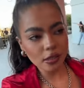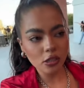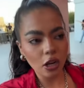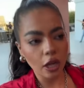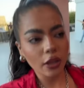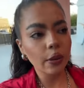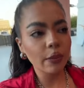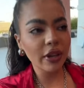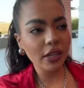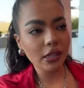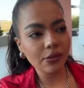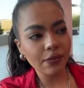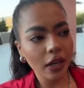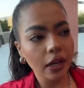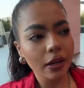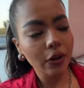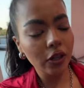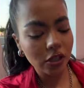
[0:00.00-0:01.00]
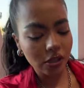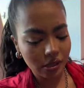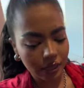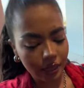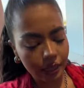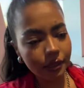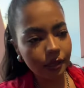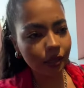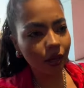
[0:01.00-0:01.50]
not the biggest fan of our
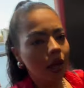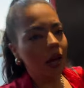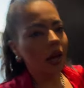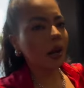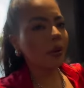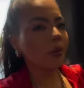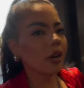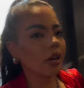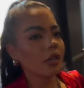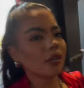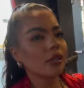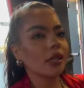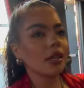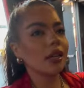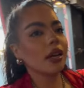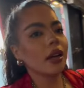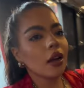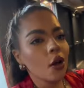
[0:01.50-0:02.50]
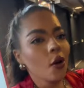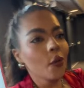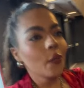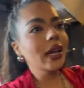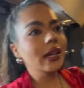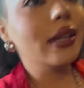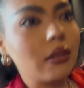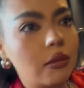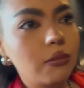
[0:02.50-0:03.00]
seats, but I want to see.
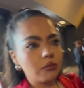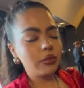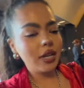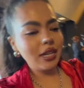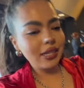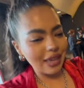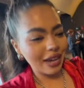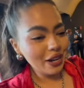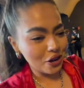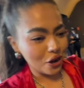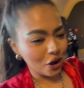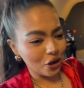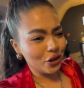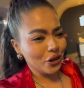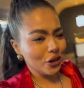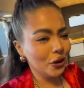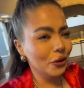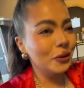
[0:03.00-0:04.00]
Wait, is that Nardo?